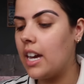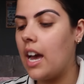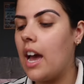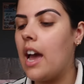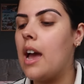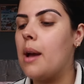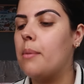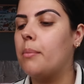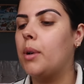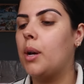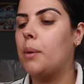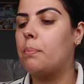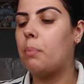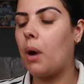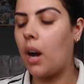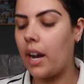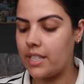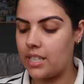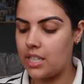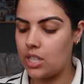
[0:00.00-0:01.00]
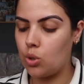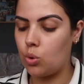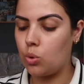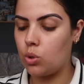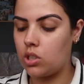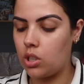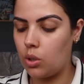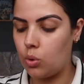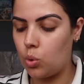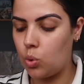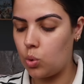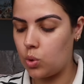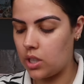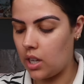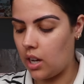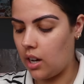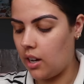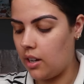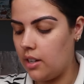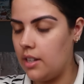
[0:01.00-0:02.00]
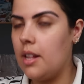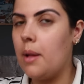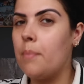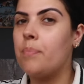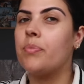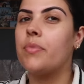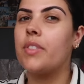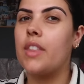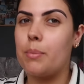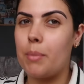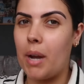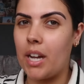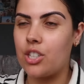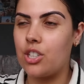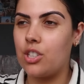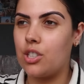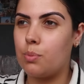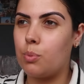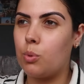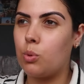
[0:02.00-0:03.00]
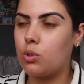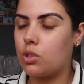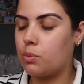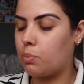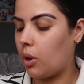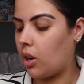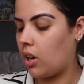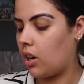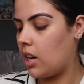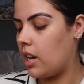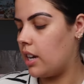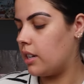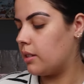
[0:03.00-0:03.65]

But I did also order the matching sports bra,